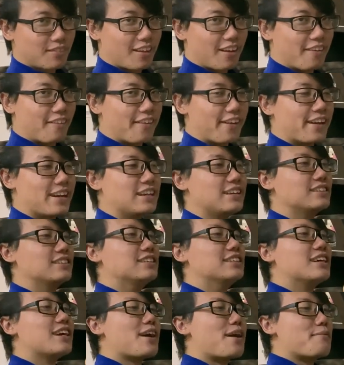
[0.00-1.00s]
Alright.
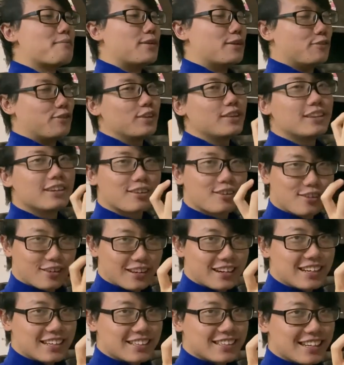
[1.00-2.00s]
But with the
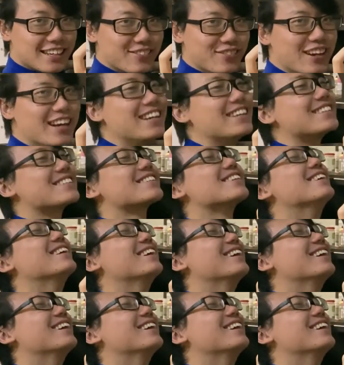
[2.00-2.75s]
coconut shavings...